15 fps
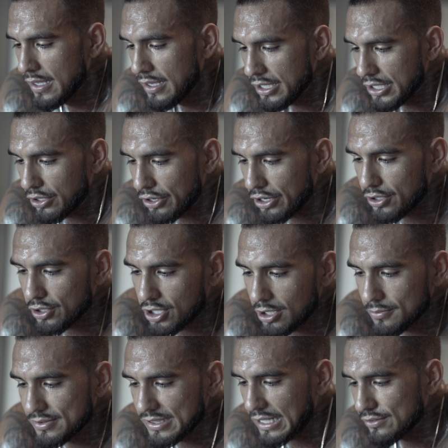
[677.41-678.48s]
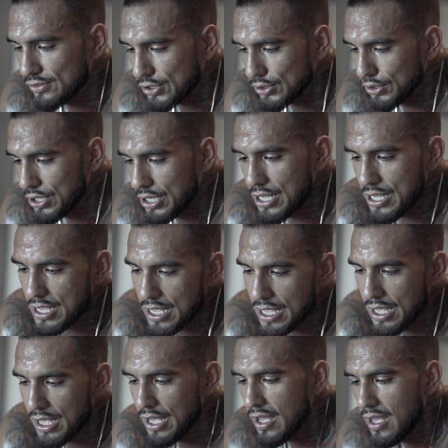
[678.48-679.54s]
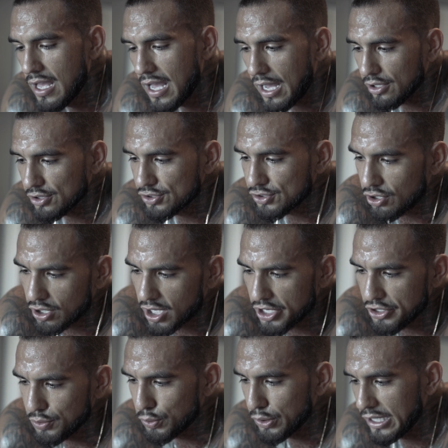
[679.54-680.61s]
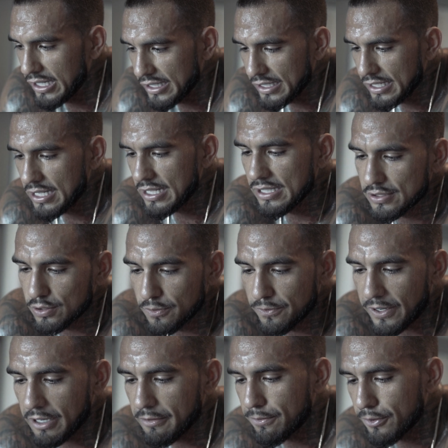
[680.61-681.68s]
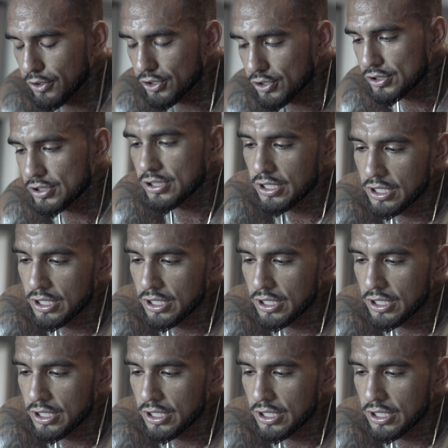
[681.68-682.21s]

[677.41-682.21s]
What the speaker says: You know, it all comes down to how strong are you willing to fight for those